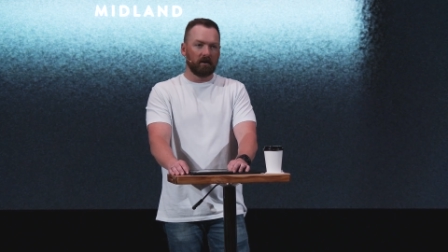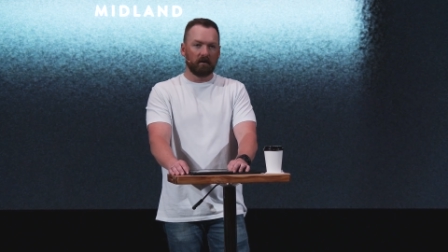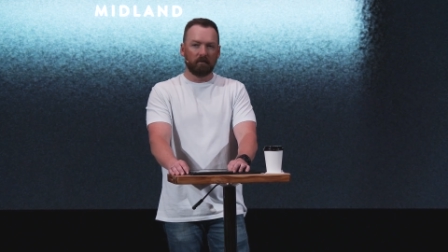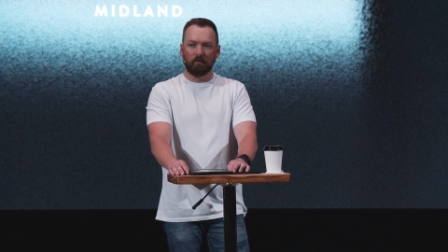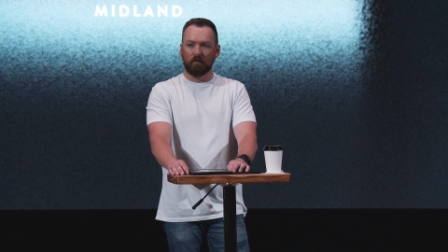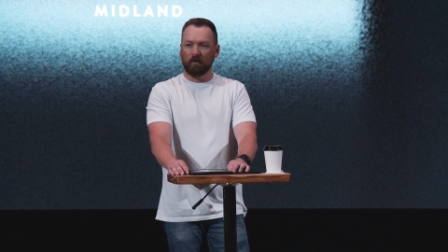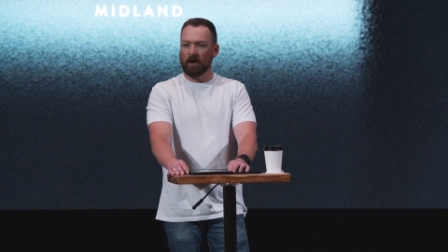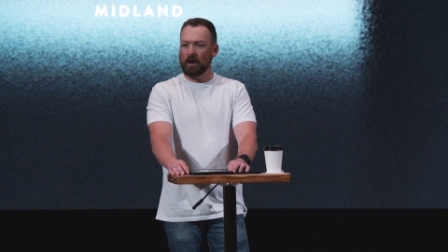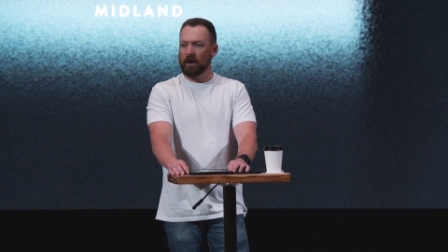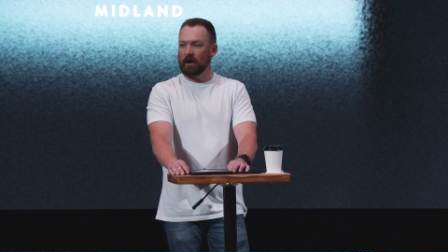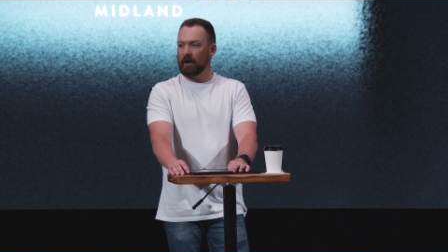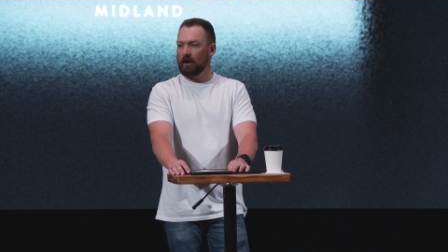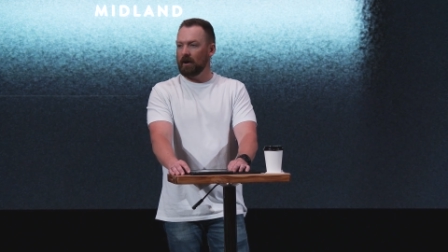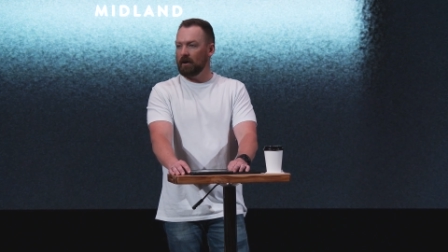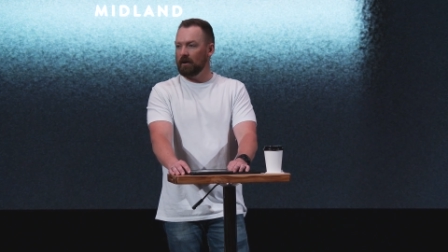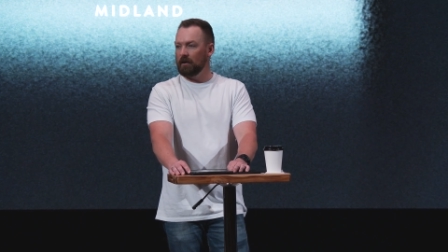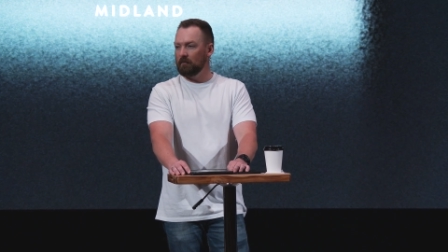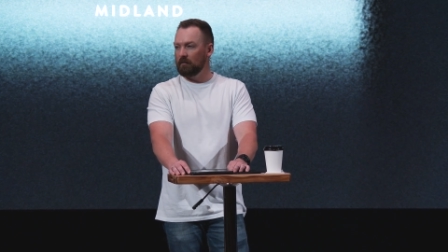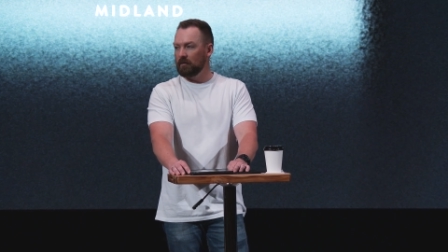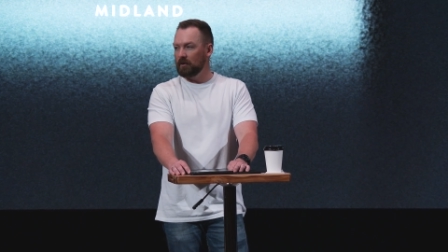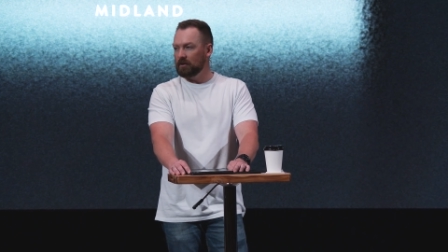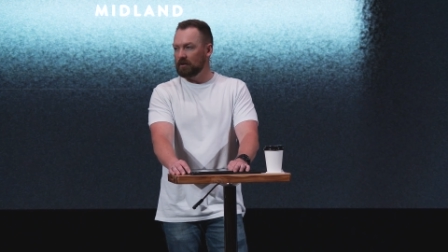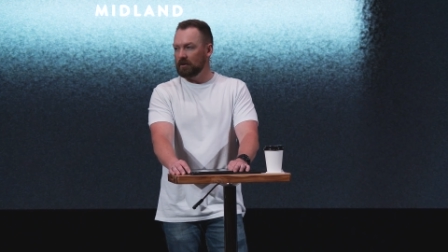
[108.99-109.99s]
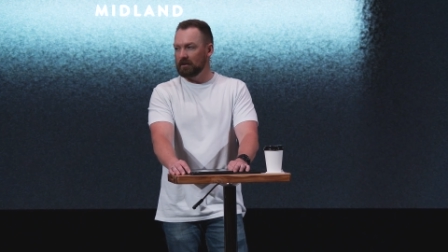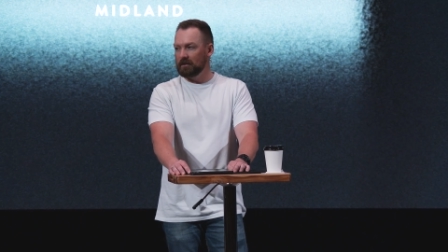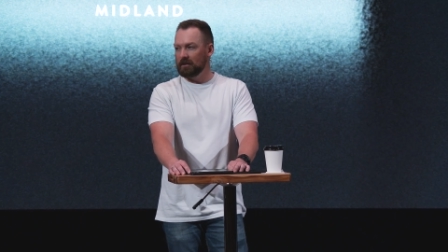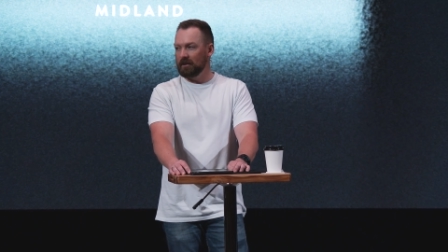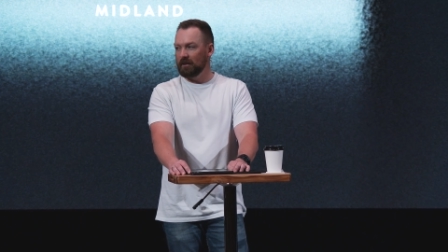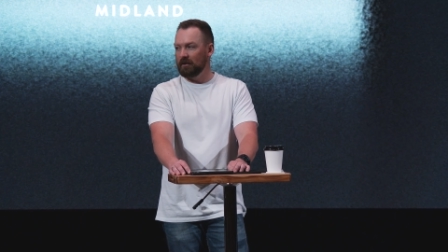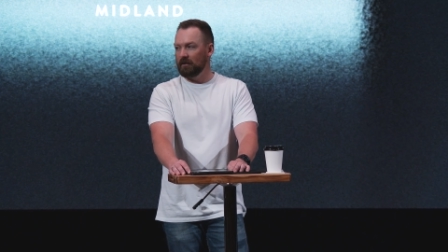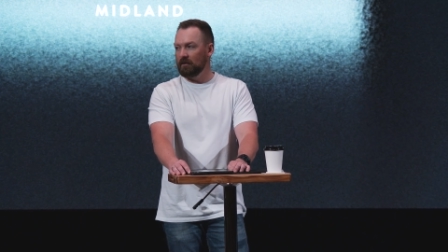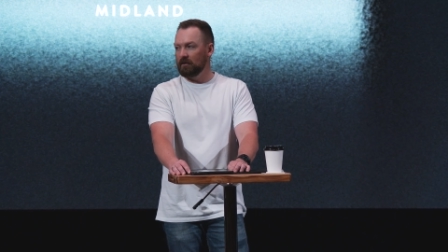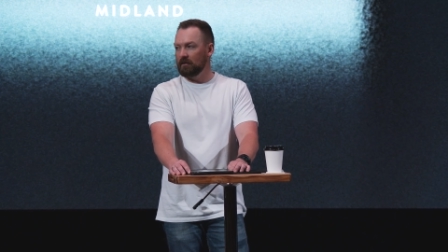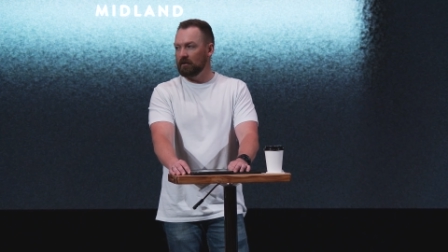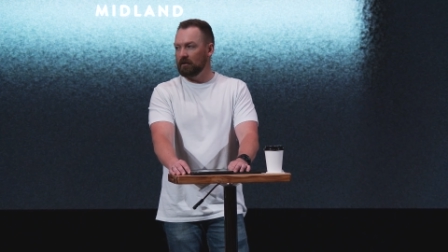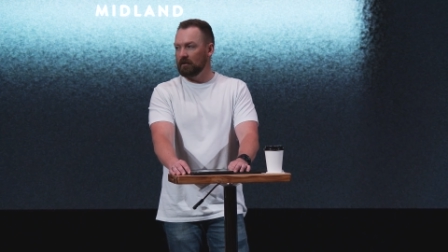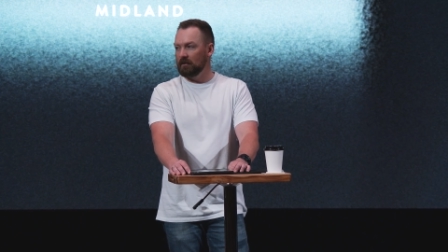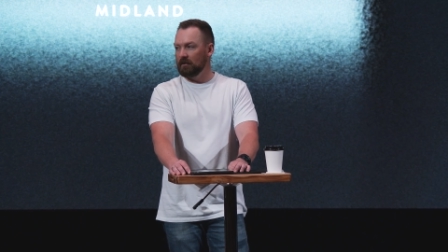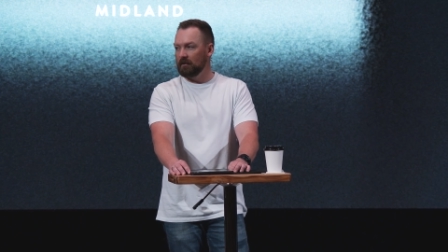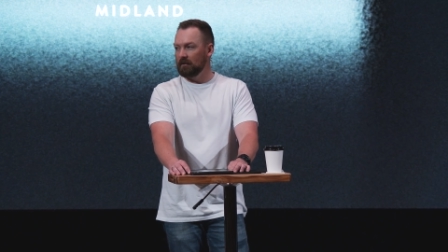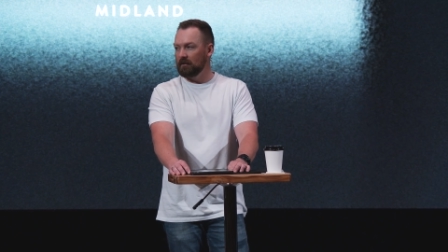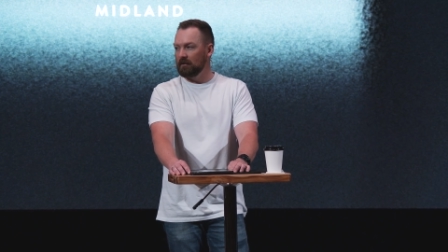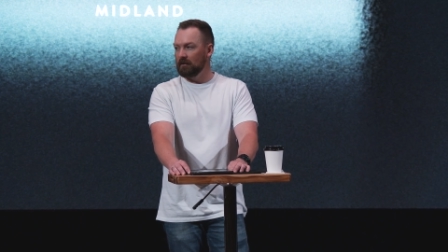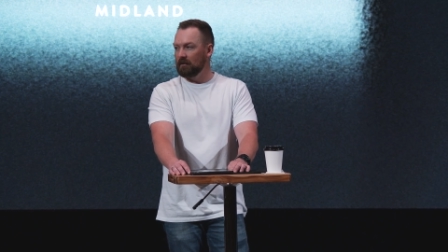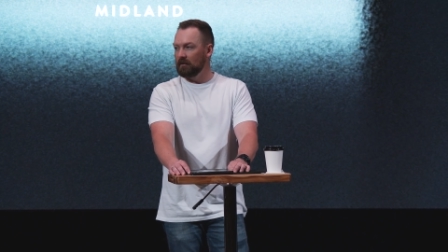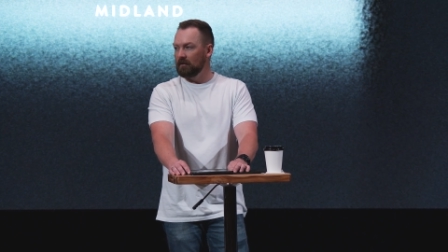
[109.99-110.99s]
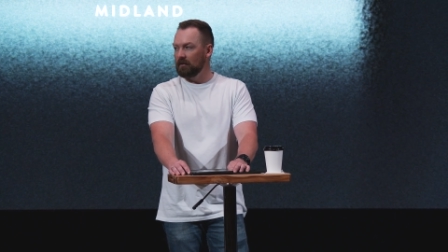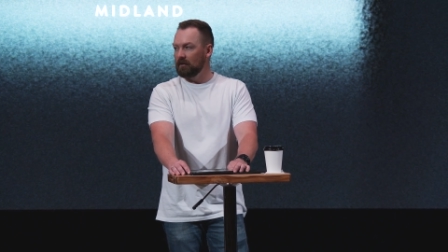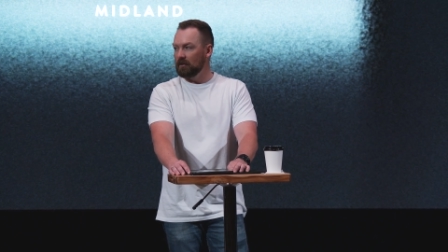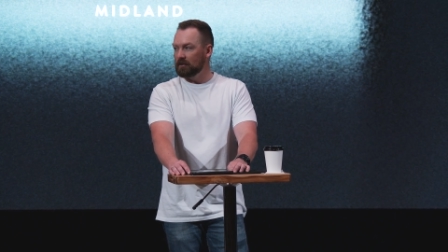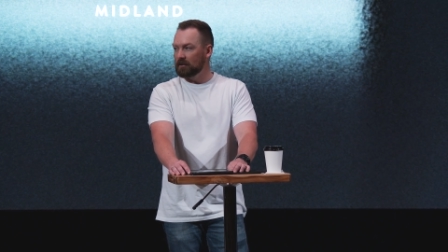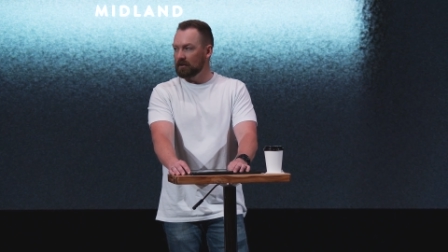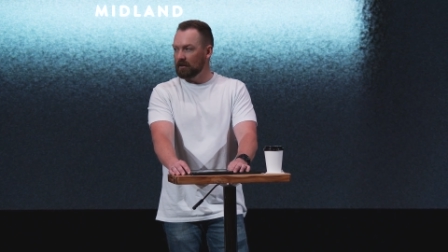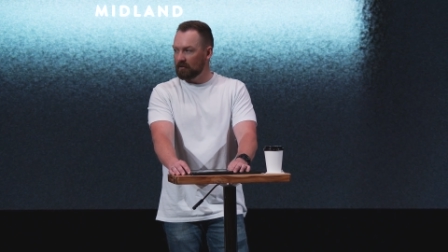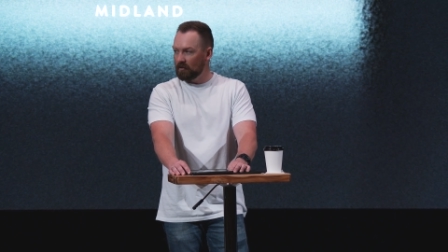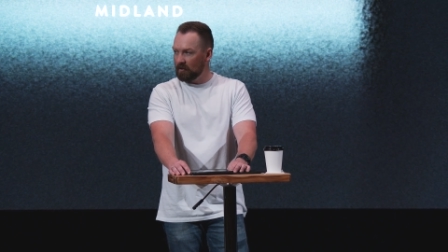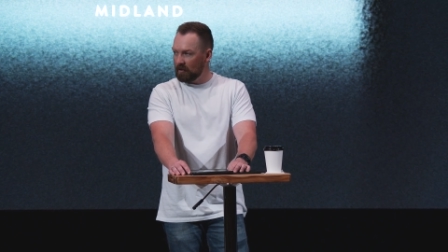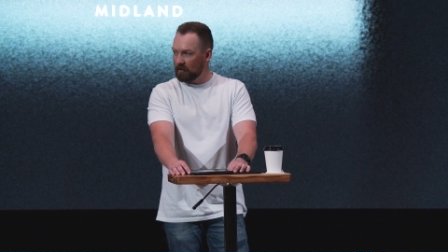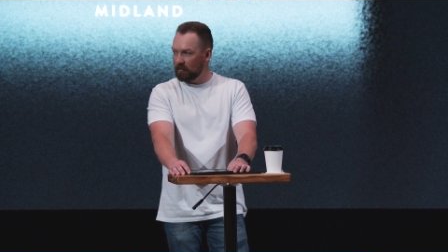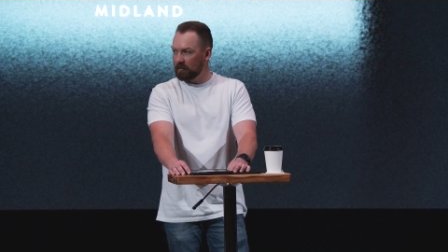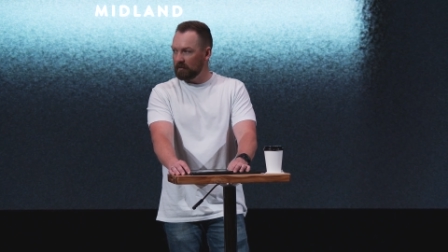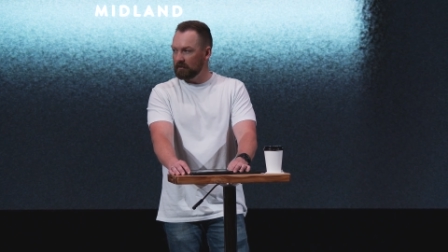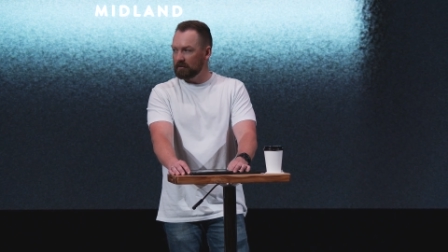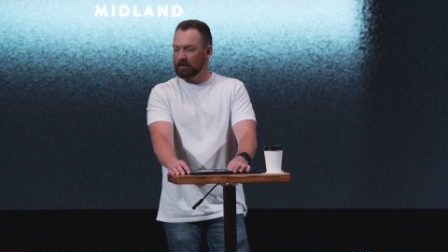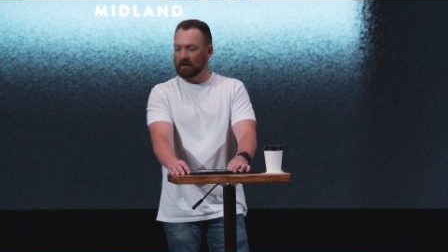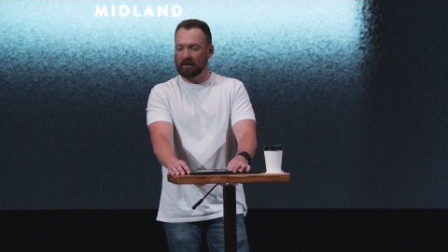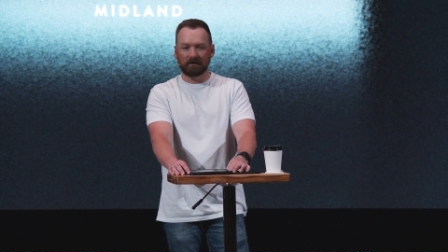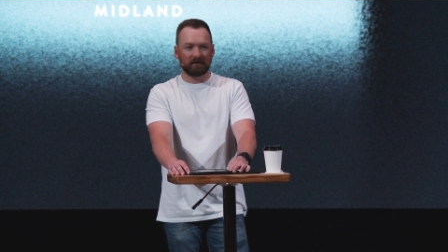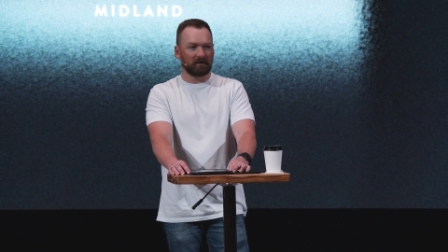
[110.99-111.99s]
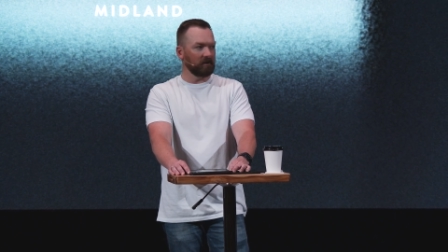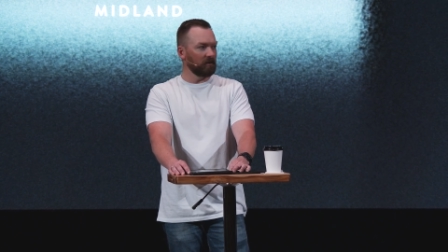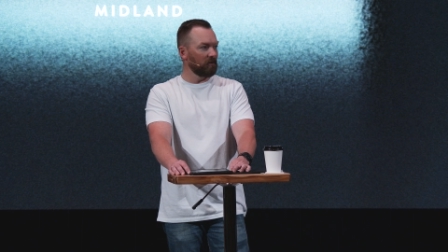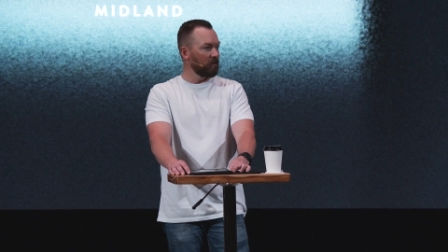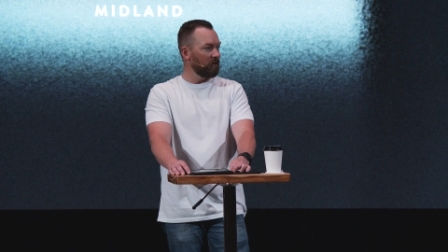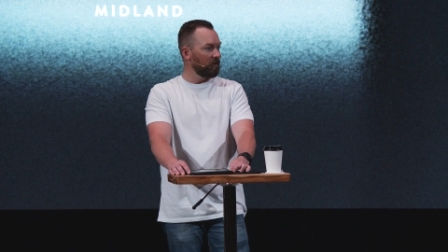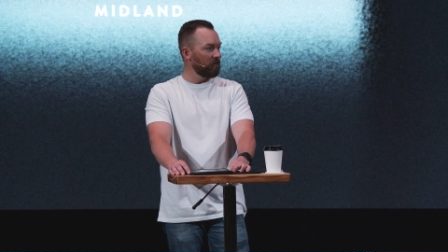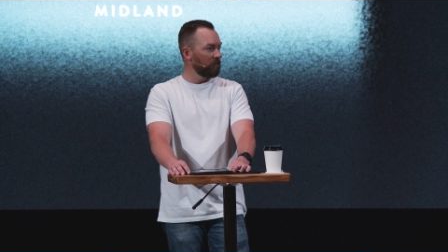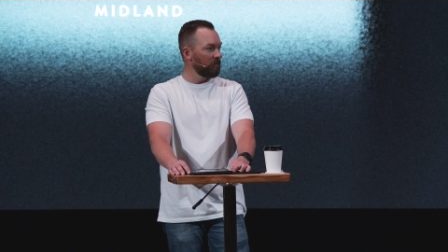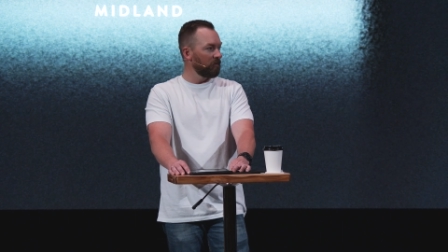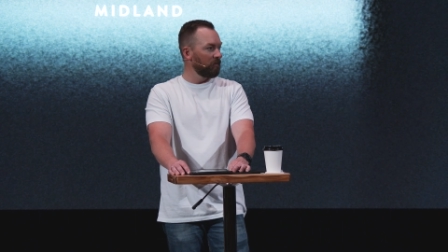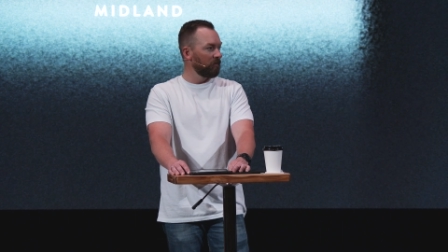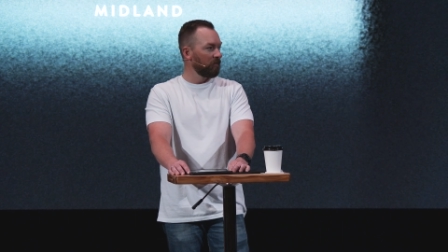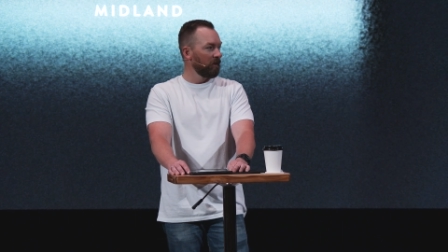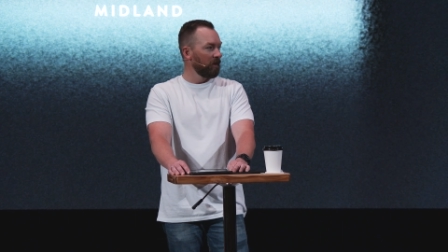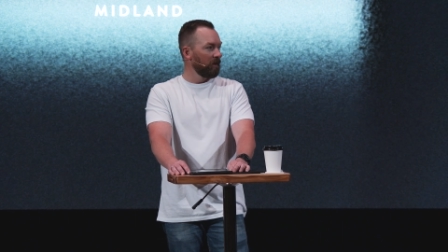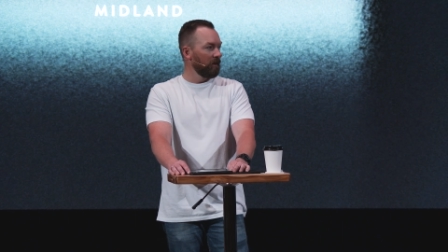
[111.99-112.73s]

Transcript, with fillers: bright eyed and bushy tailed and looks incredible, sounds incredible,